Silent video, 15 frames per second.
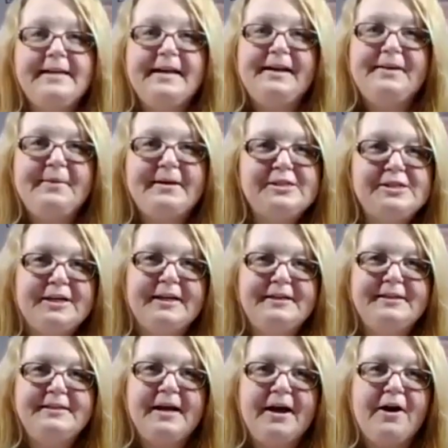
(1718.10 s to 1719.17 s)
Lela
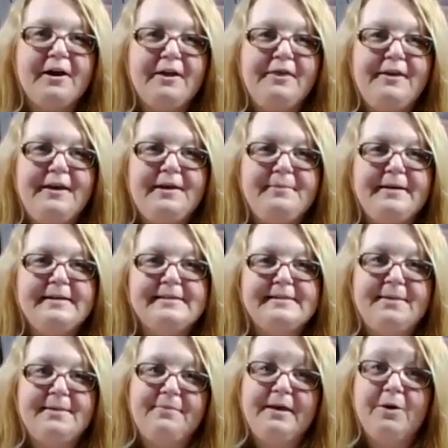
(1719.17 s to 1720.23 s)
mentioned, our theme is
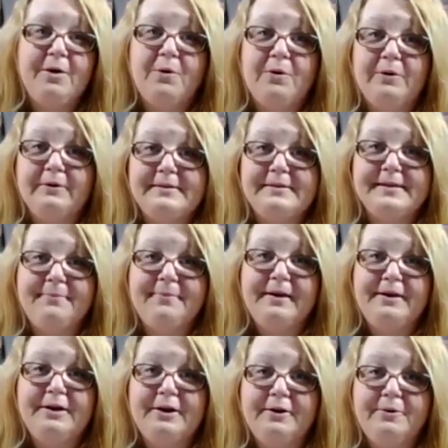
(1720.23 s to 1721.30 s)
something old, something
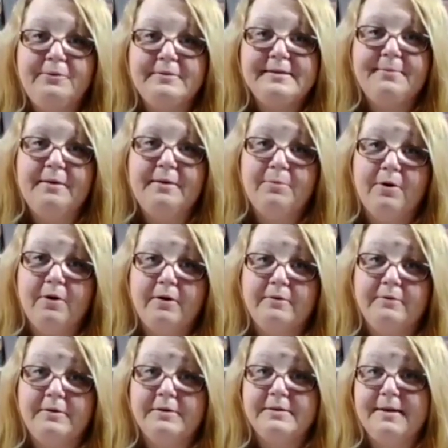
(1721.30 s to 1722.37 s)
new, something
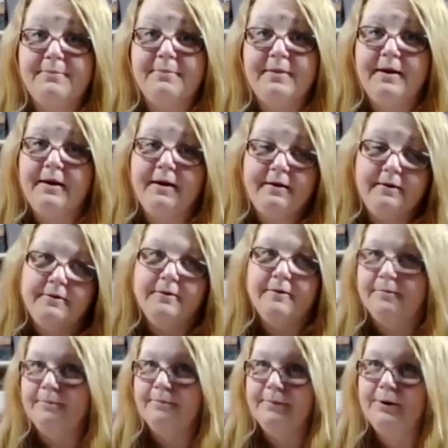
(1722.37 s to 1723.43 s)
borrowed, something
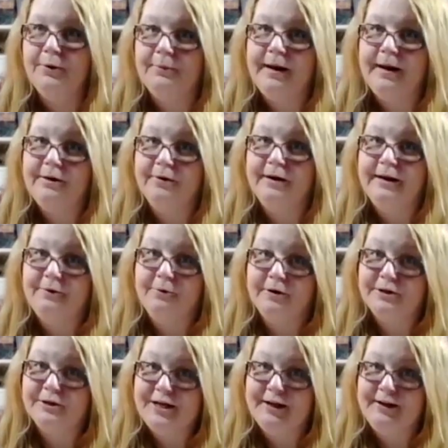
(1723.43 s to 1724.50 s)
blue, red, green,
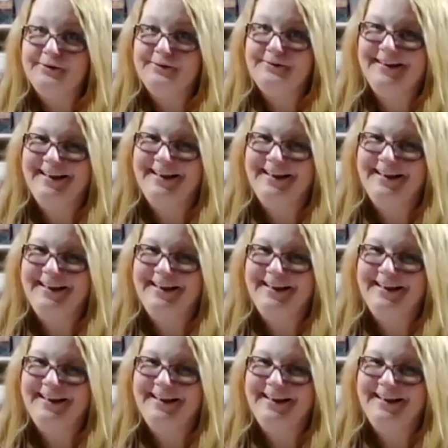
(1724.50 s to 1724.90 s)
orange, yellow.